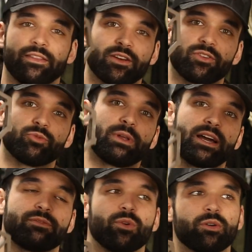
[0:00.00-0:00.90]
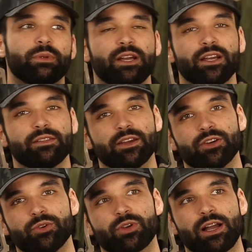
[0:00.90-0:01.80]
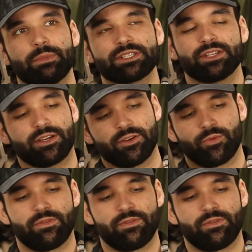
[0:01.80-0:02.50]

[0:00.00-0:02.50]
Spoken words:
their new platform, their new climbing stick.